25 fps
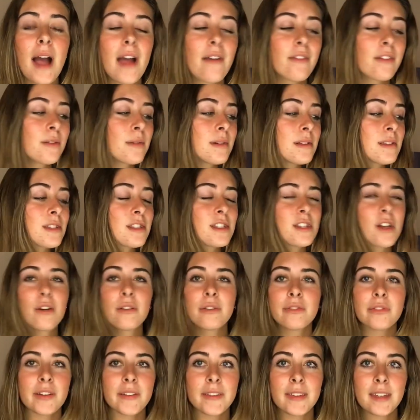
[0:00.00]
Everyone's so
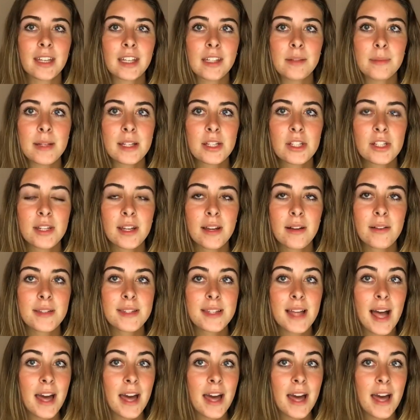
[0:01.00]
friendly in beach towns.